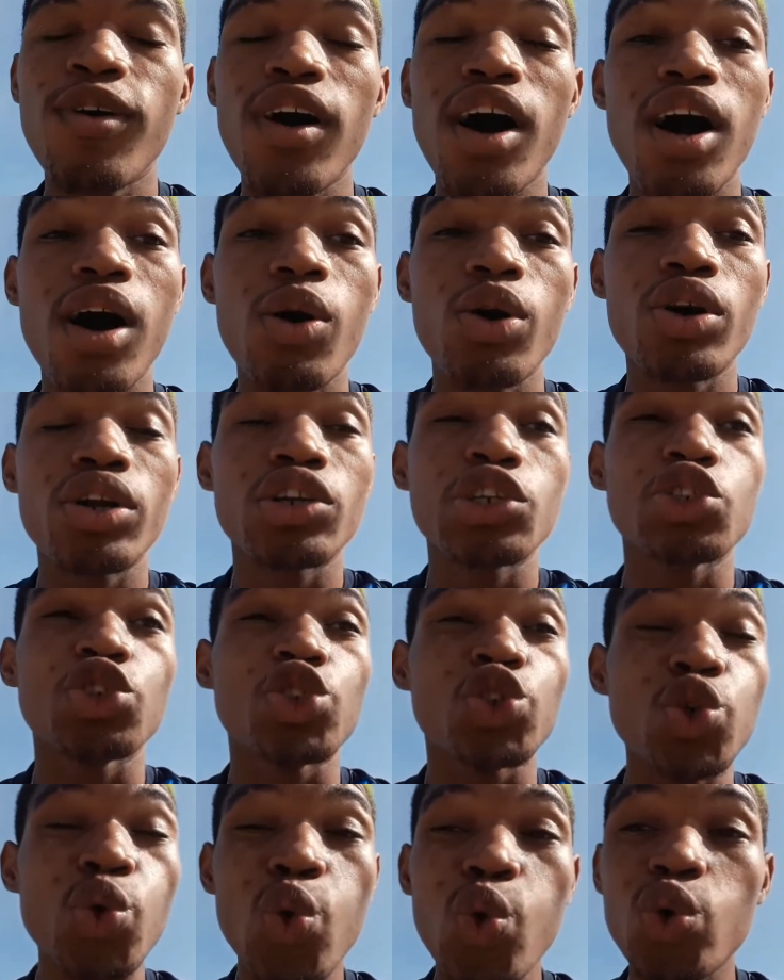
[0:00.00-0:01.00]
forward
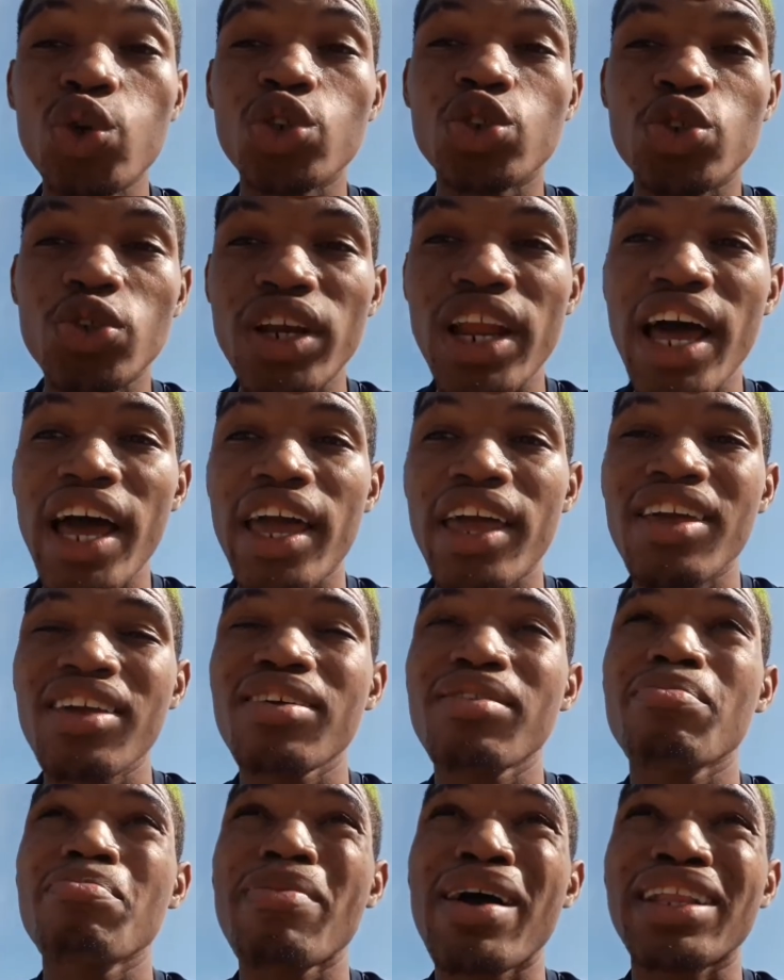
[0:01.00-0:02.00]
June,
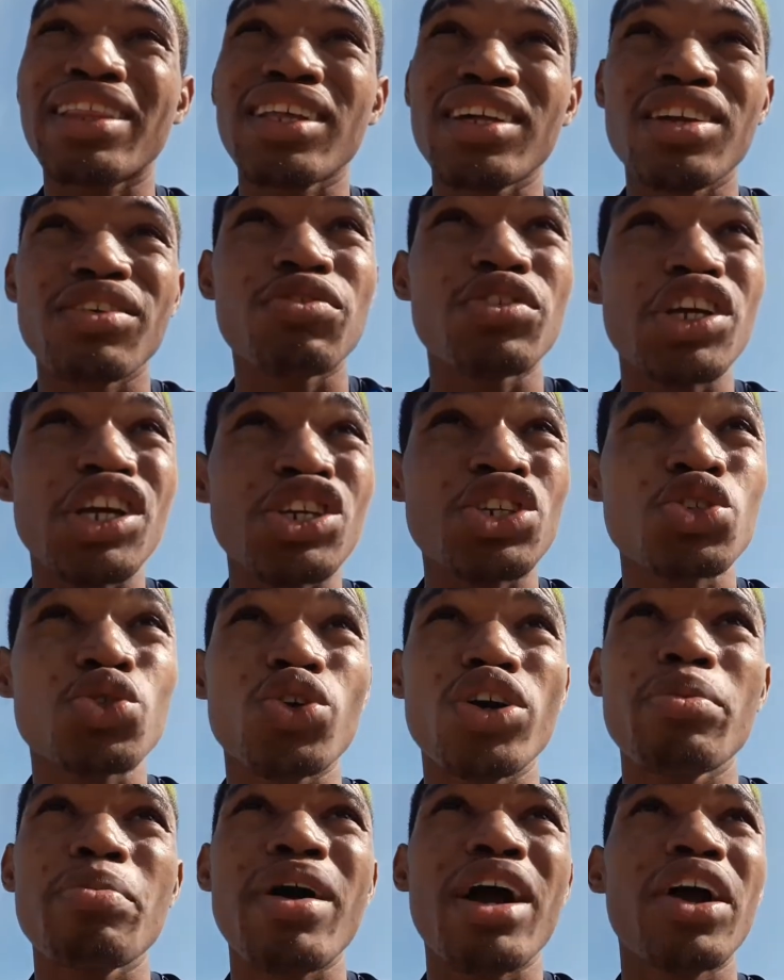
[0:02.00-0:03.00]
July, I tell you for
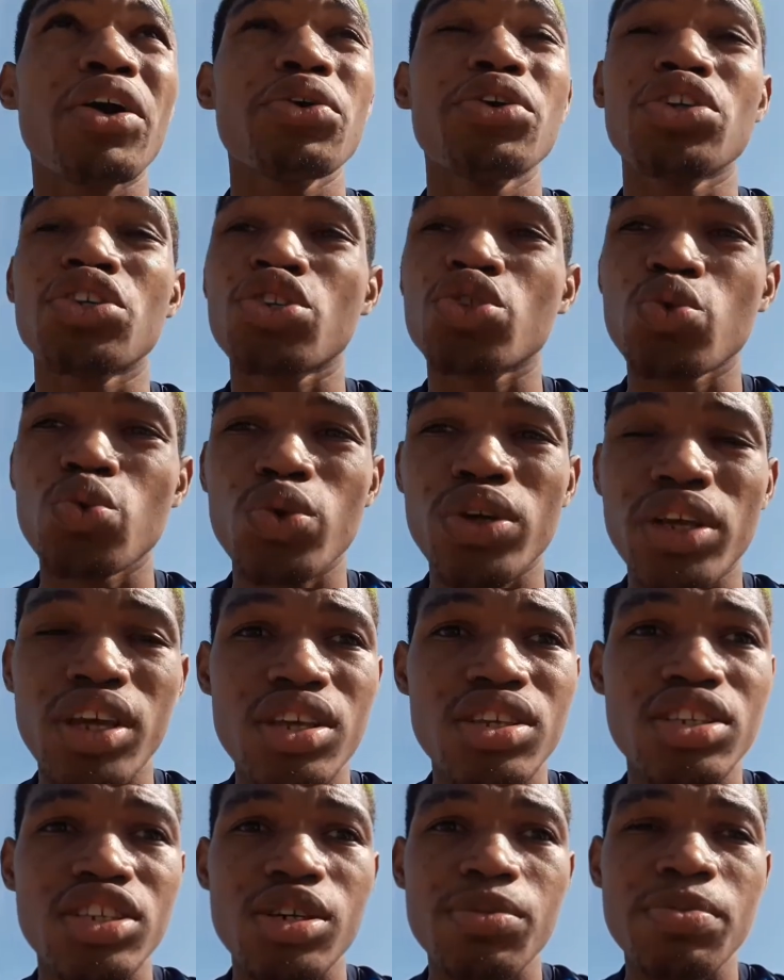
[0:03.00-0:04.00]
sure, I'm going to reach
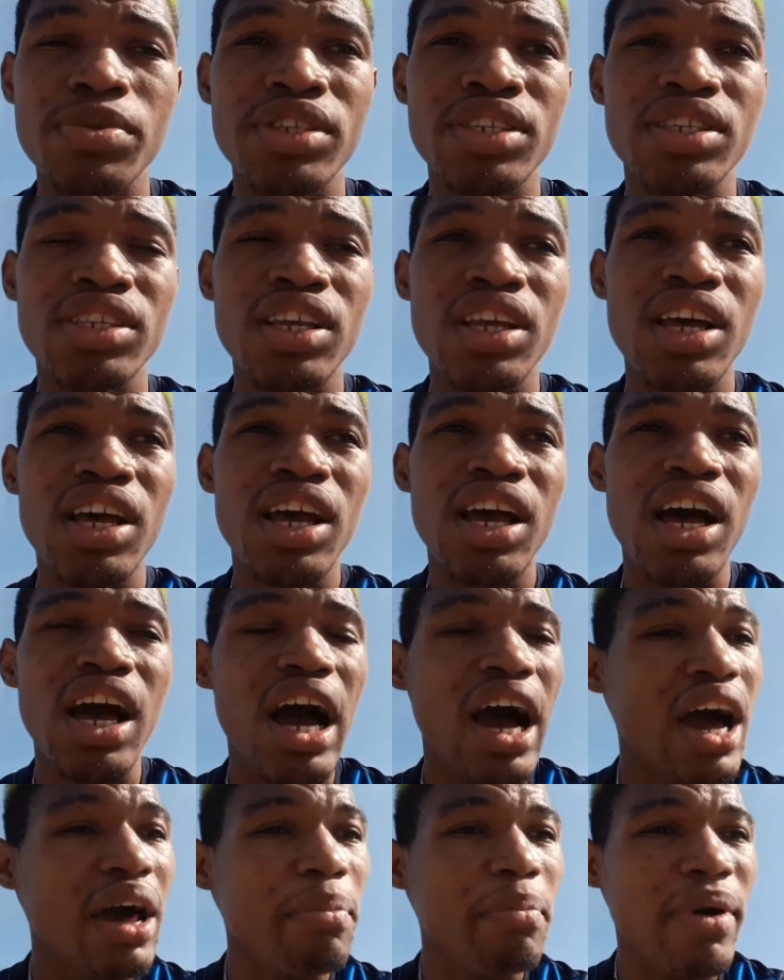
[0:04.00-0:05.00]
2k subs
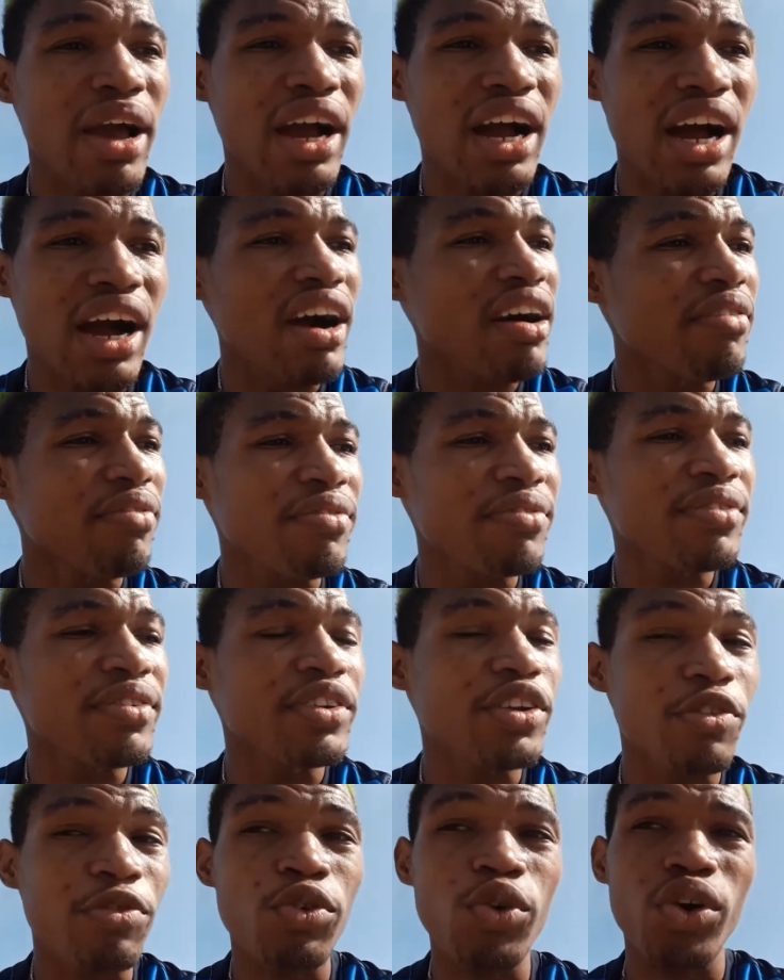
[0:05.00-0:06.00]
and I'm going to
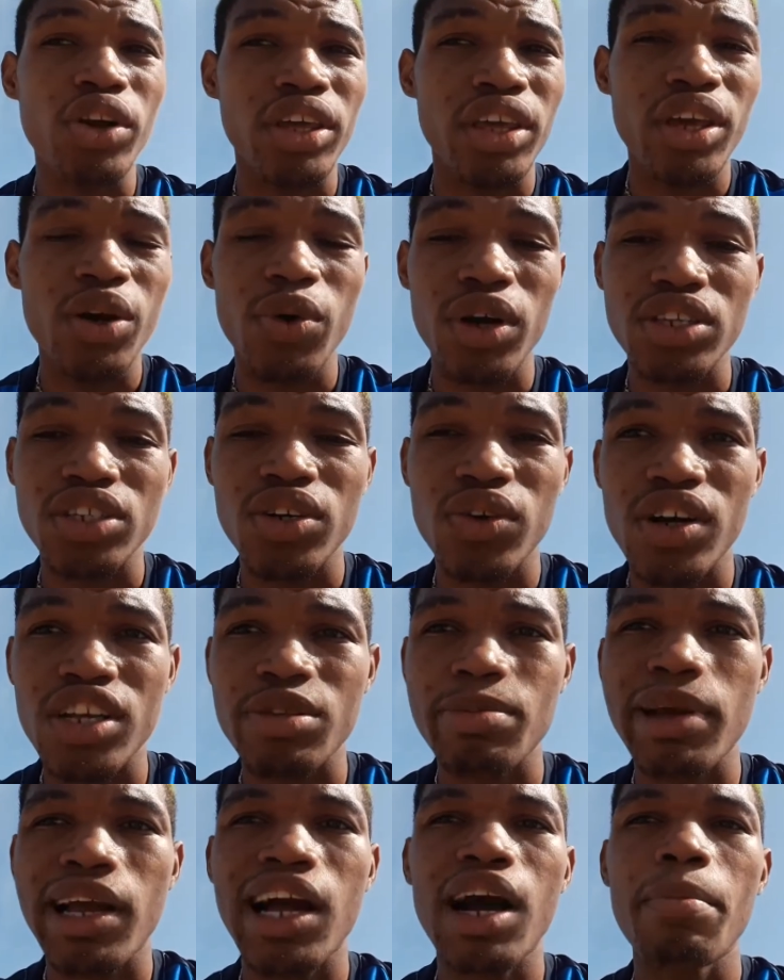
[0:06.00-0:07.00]
the 4k watch
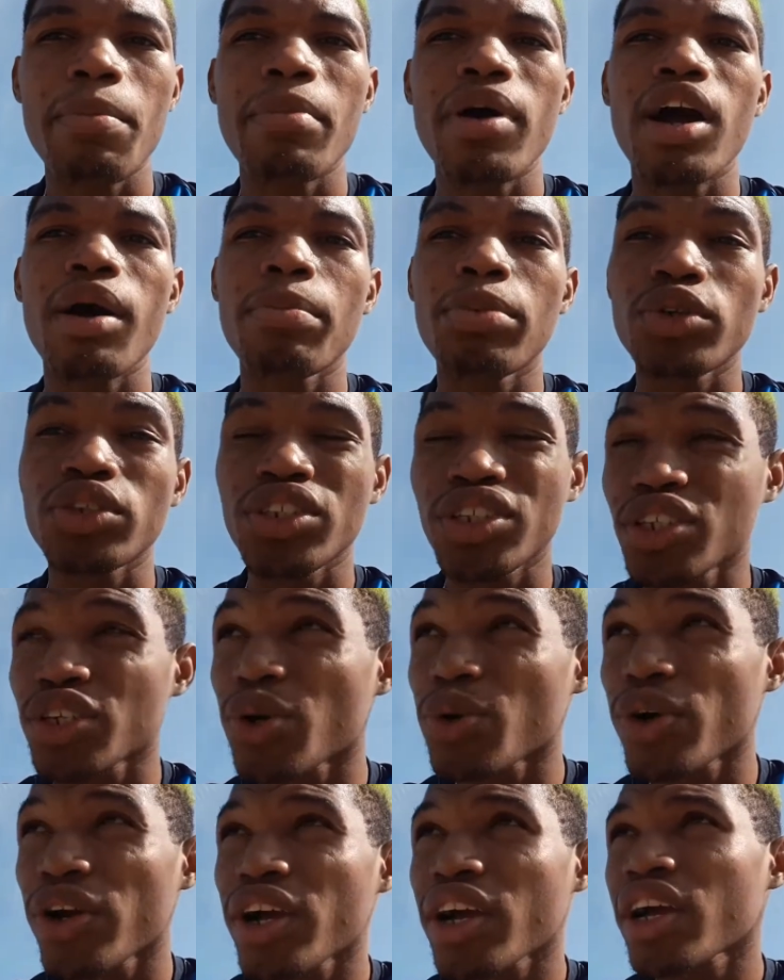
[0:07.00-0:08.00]
hours because I'm going to put in
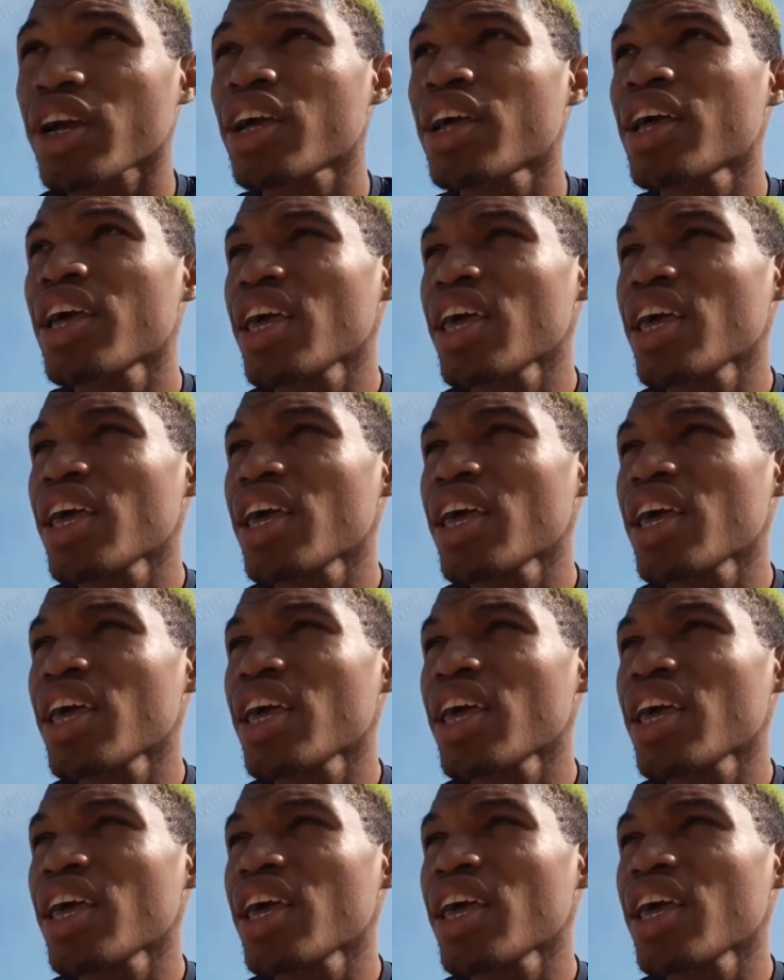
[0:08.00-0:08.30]
the work.